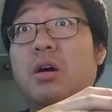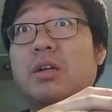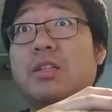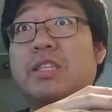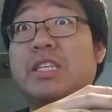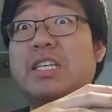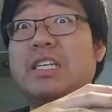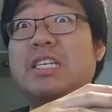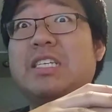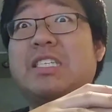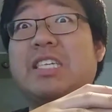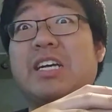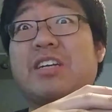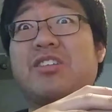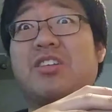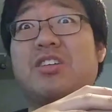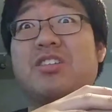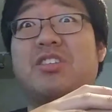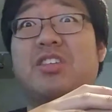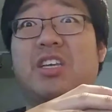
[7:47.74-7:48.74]
This
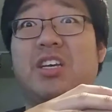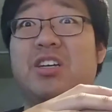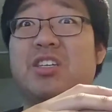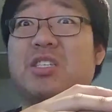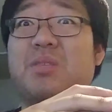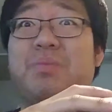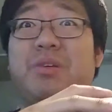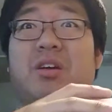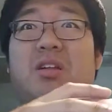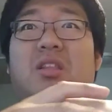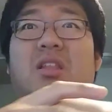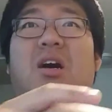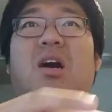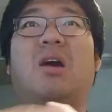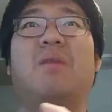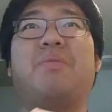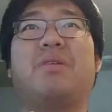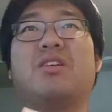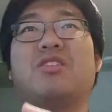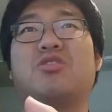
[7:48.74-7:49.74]
actually scares me a
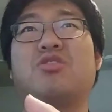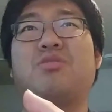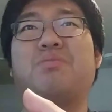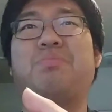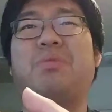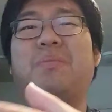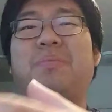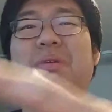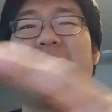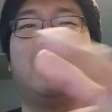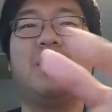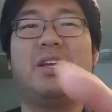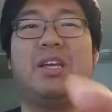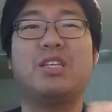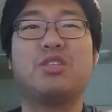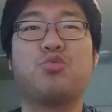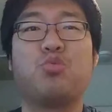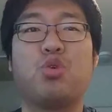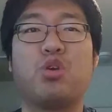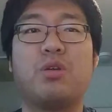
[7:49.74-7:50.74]
lot because Super Poly
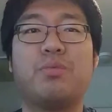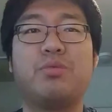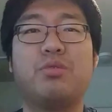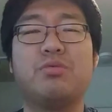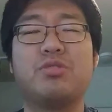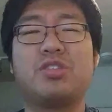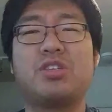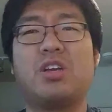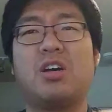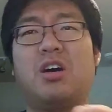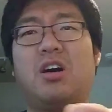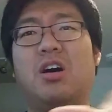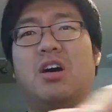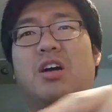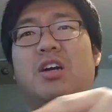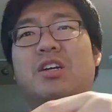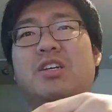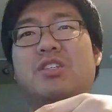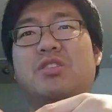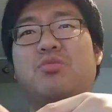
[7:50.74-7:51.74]
is one of those
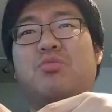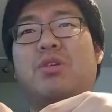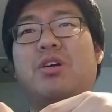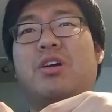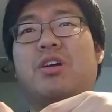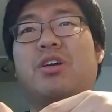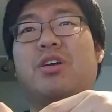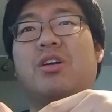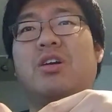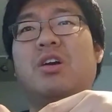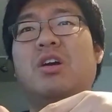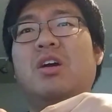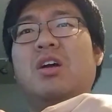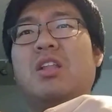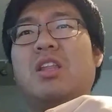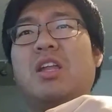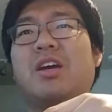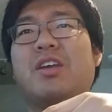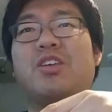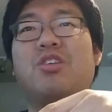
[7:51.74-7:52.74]
cards where
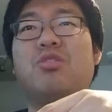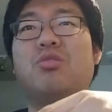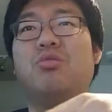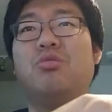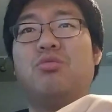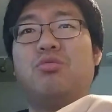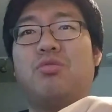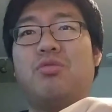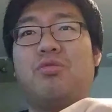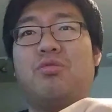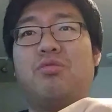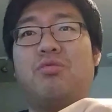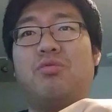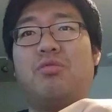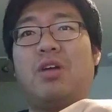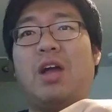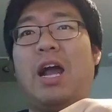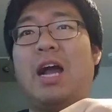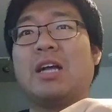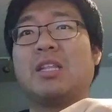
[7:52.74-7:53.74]
like you
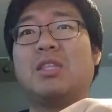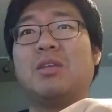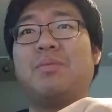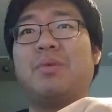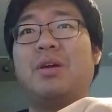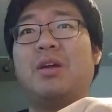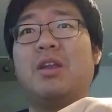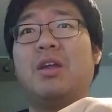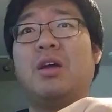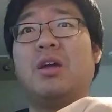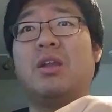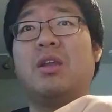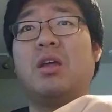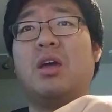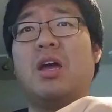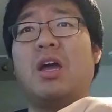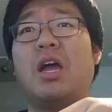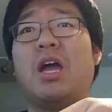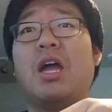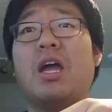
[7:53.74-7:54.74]
activate it
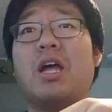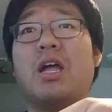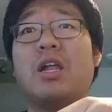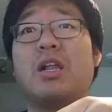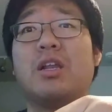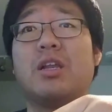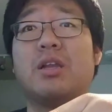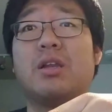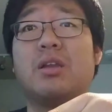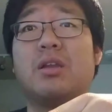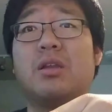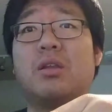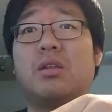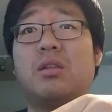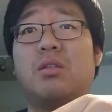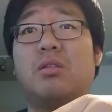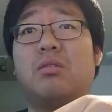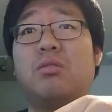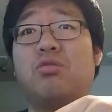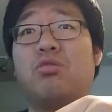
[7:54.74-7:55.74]
and
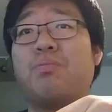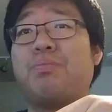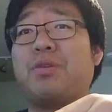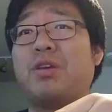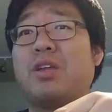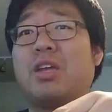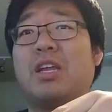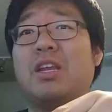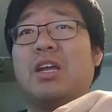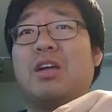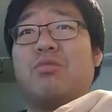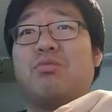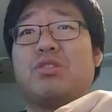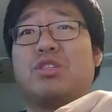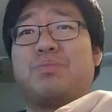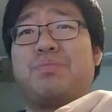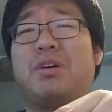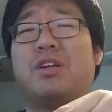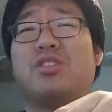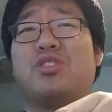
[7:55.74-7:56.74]
your opponent cannot
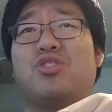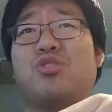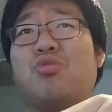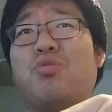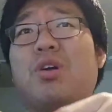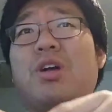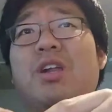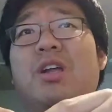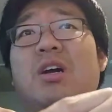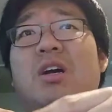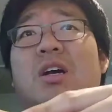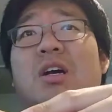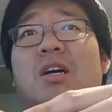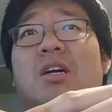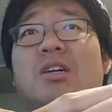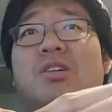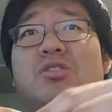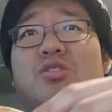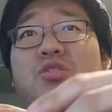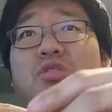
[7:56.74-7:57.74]
respond to it.
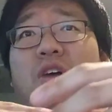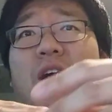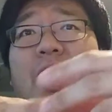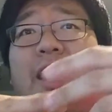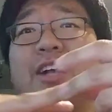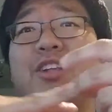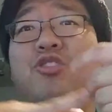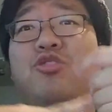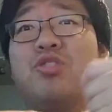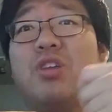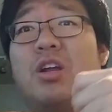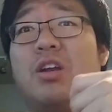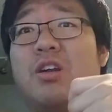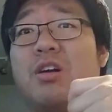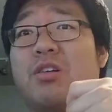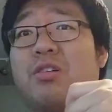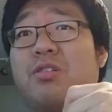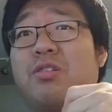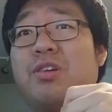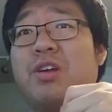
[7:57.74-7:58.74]
So I do not
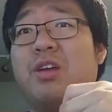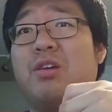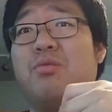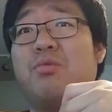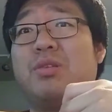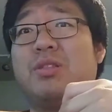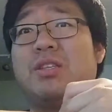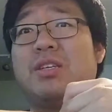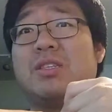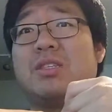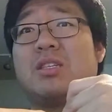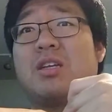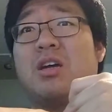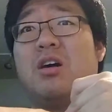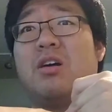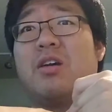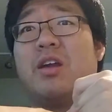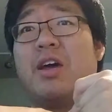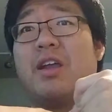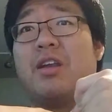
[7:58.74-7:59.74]
agree with this
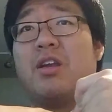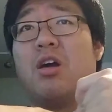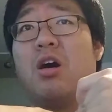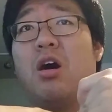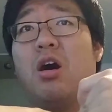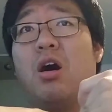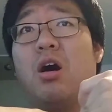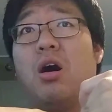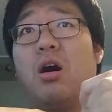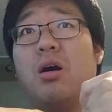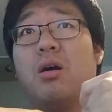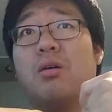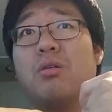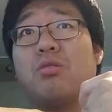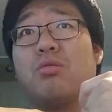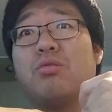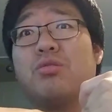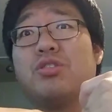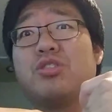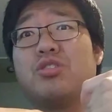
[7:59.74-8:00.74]
card at all
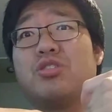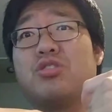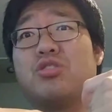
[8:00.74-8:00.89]
going to